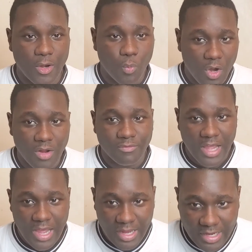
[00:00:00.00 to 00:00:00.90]
the Word of
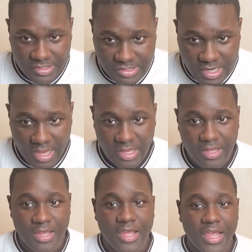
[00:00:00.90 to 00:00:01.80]
God and stay
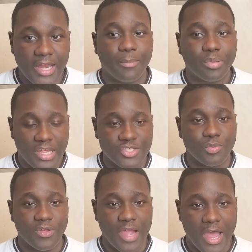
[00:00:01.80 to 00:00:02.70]
in a place
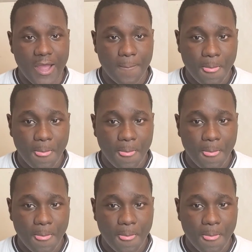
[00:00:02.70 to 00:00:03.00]
with God.